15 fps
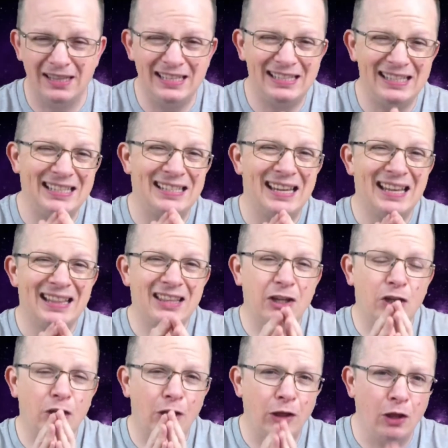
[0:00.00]
This is the
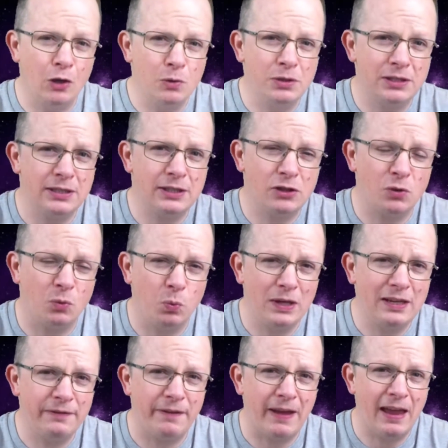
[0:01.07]
closest
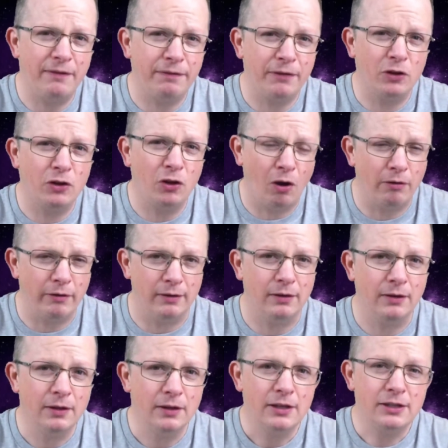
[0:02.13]
we've ever gotten
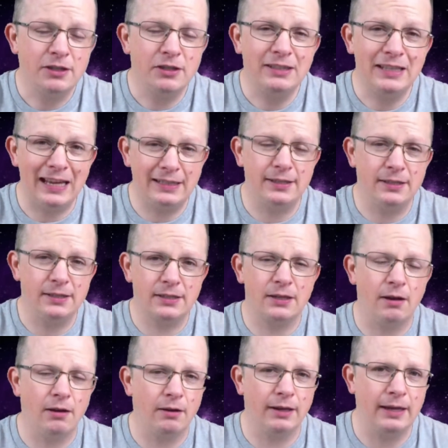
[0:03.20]
to getting
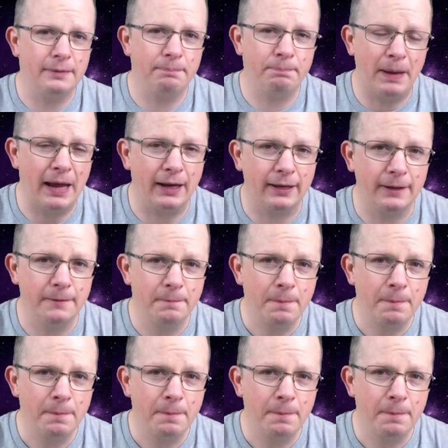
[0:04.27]
Stargate back.